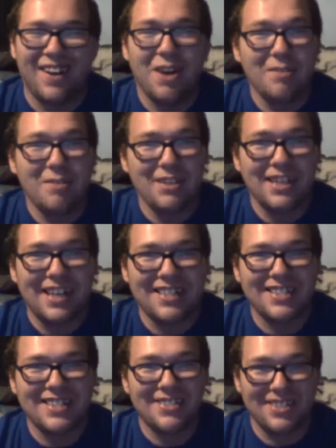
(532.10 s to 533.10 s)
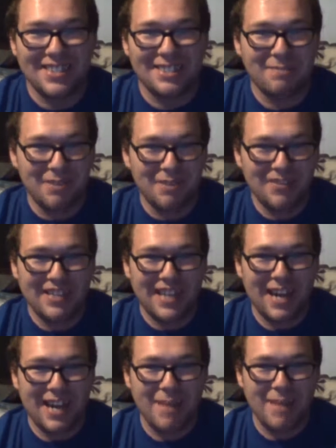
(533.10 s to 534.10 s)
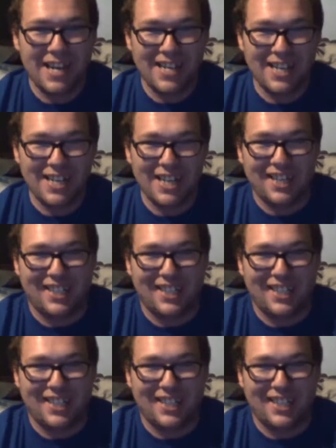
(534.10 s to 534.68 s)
Hope you guys enjoyed this movie that I made you.